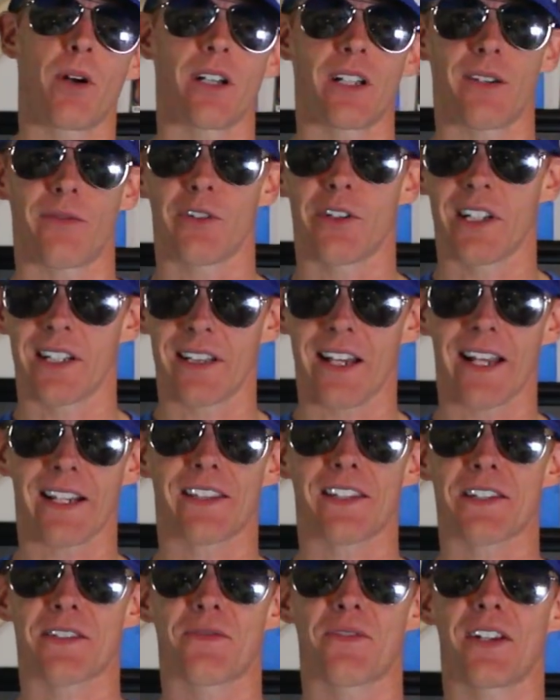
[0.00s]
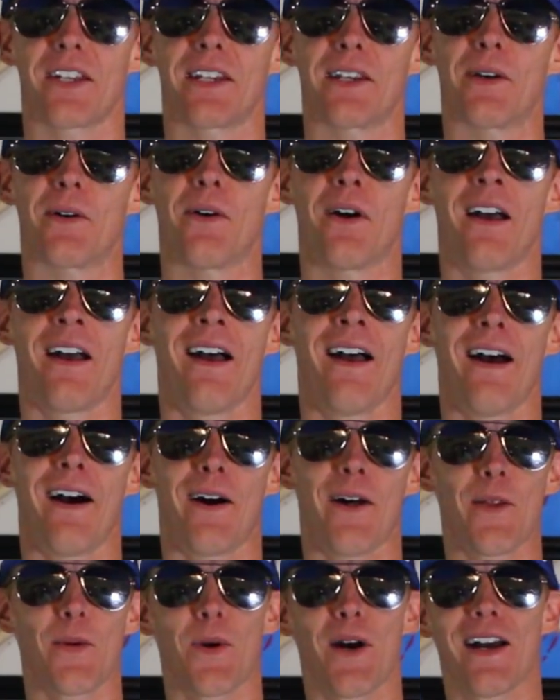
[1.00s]
button if you didn't like this video.
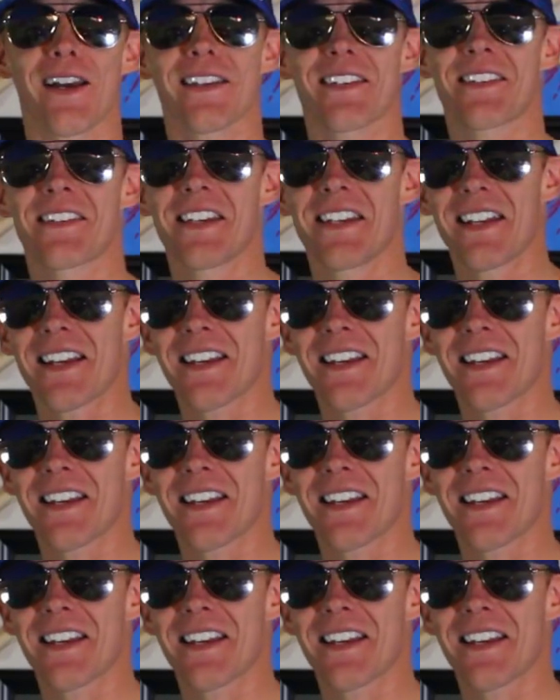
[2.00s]
Otherwise, see you